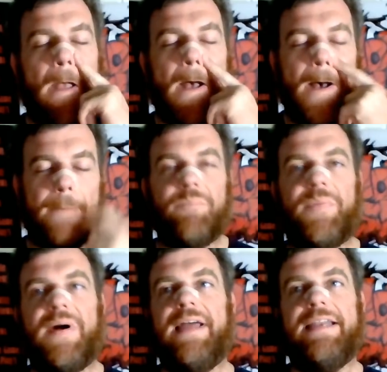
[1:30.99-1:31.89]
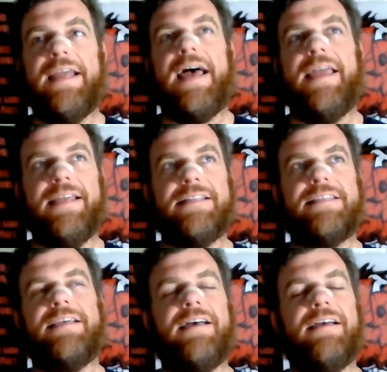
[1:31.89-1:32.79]
Um, but yeah,
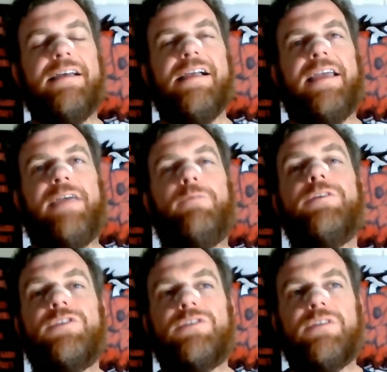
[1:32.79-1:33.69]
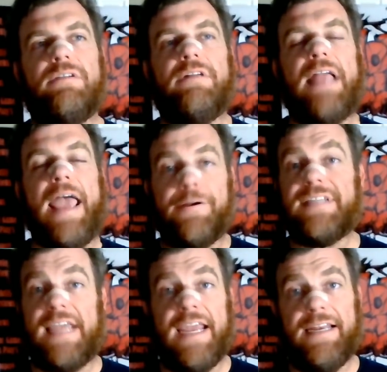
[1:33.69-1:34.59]
it's, uh, it was
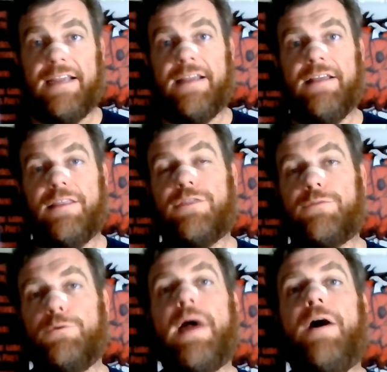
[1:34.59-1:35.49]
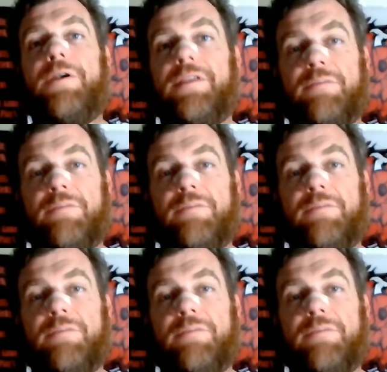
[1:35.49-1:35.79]
entertaining throughout.